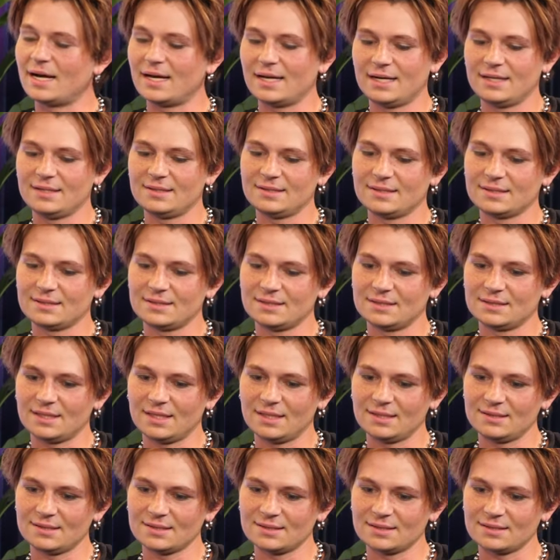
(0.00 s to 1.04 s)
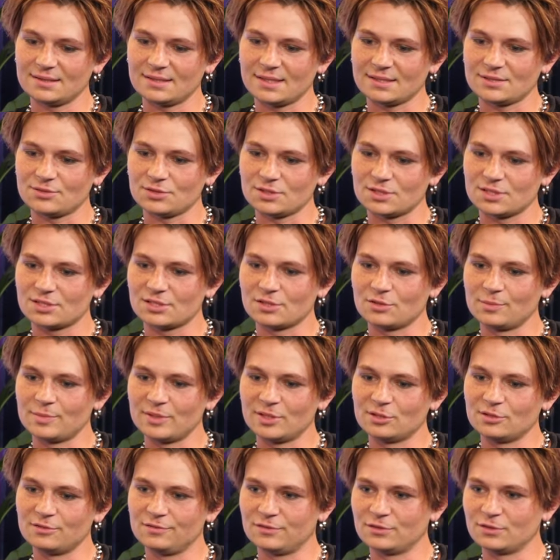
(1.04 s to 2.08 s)
I think that that's what's so
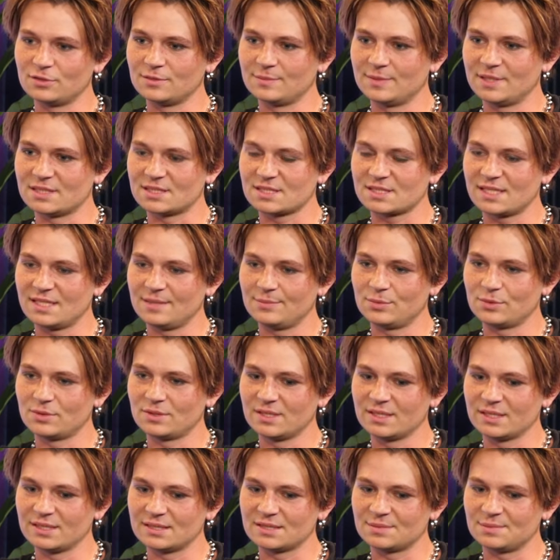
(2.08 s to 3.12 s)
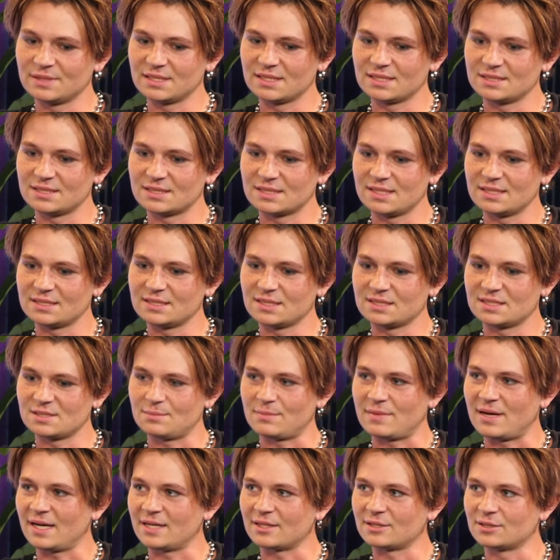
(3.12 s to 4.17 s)
beautiful about skateboarding is because it doesn't
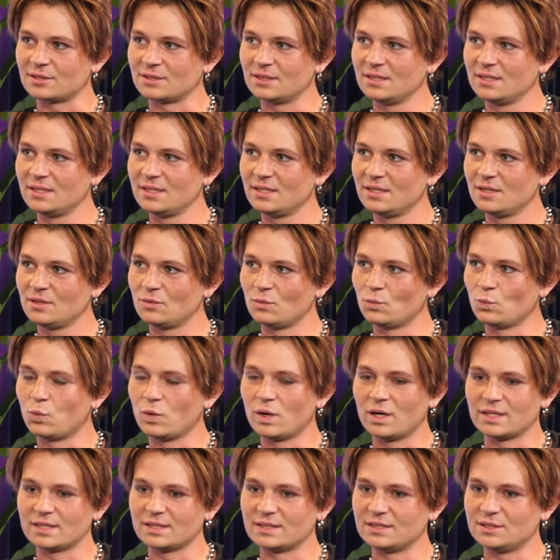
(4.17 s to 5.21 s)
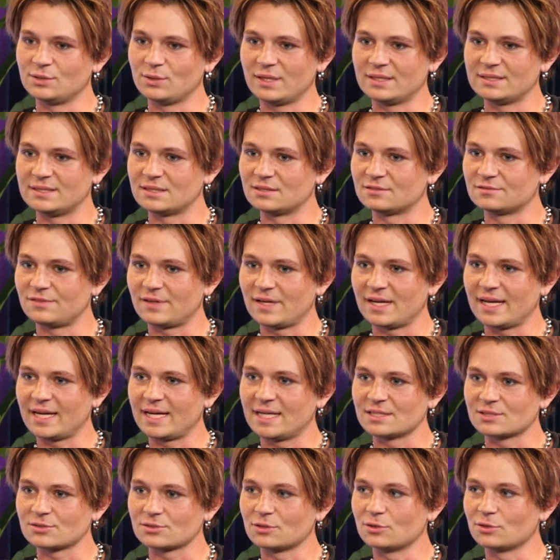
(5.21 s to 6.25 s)
matter what you identify
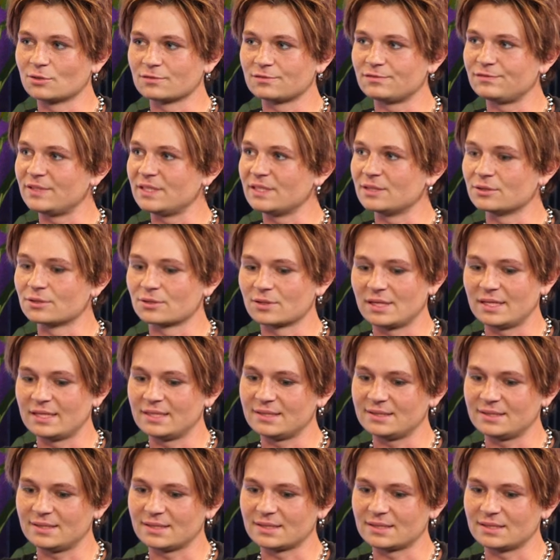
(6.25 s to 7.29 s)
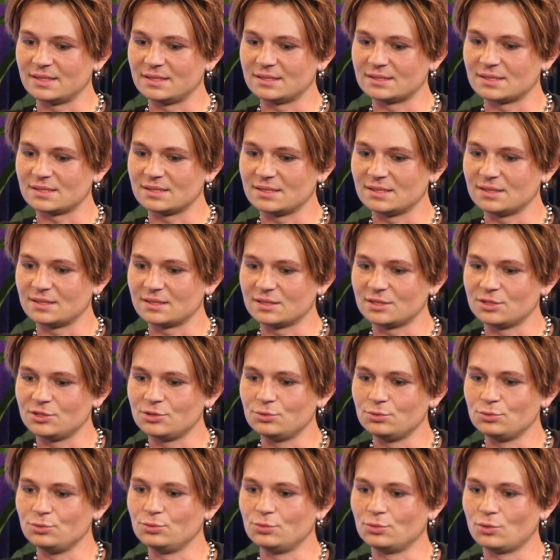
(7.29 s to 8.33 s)
as or feel or anything. It's
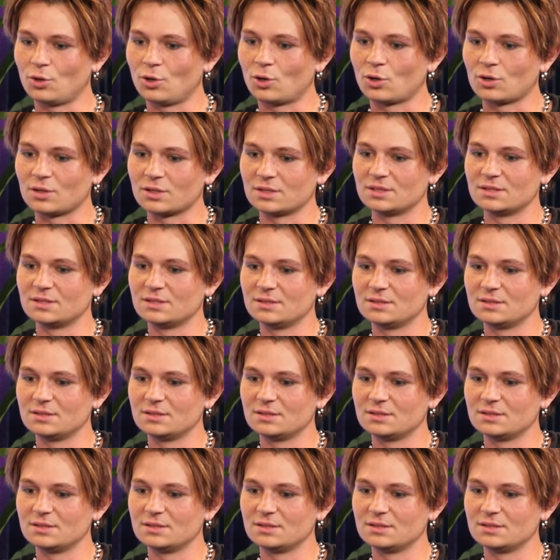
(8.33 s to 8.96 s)
you aren't